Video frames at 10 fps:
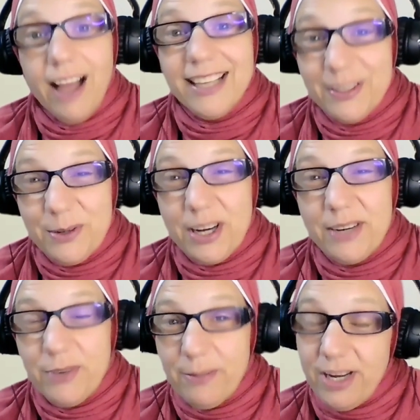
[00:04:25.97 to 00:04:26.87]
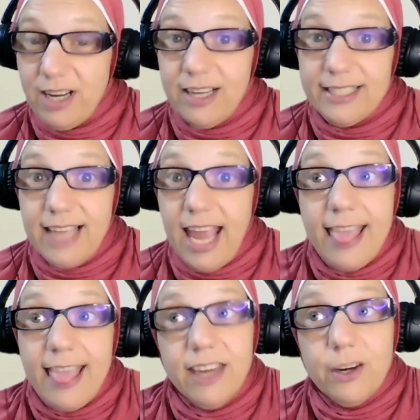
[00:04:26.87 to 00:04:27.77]
I saw it with my eyes
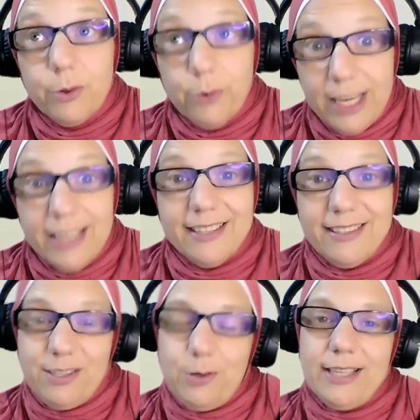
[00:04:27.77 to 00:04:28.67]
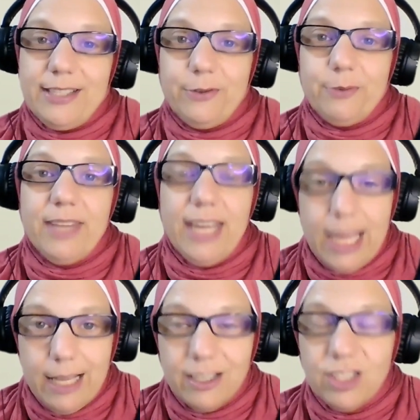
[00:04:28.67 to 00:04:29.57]
and their careers transformed. Their
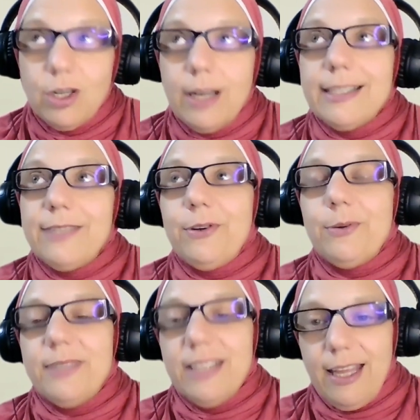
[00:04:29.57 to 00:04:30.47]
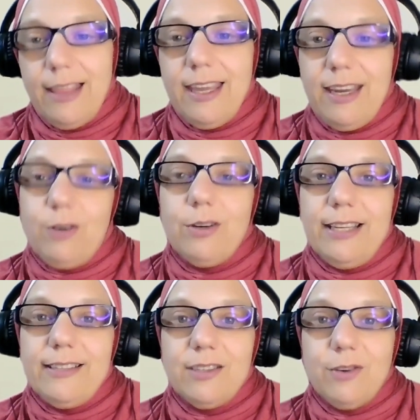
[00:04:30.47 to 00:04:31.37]
English transformed and their
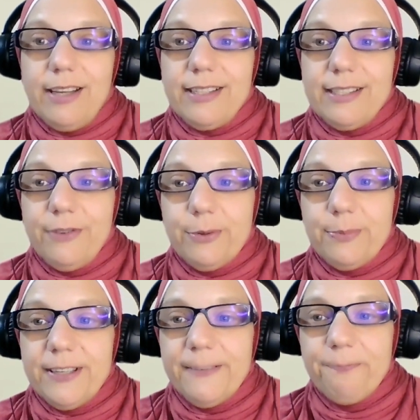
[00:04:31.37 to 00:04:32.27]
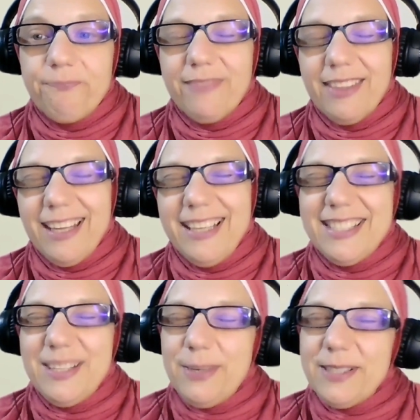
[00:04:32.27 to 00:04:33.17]
careers transformed.
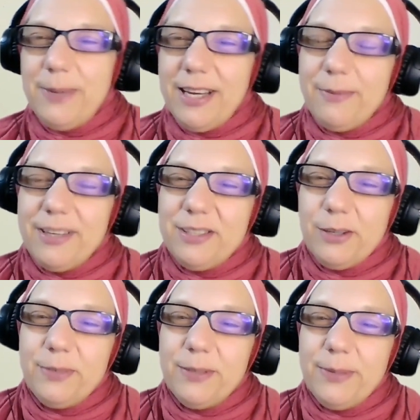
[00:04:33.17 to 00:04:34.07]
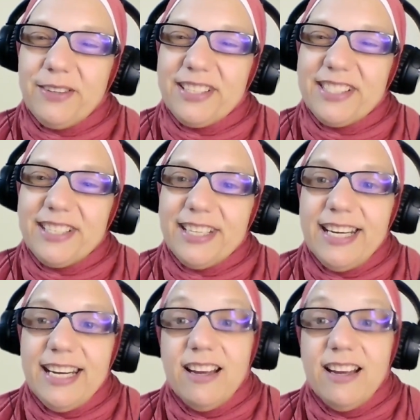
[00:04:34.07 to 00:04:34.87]
It's the best part of my job, to be honest.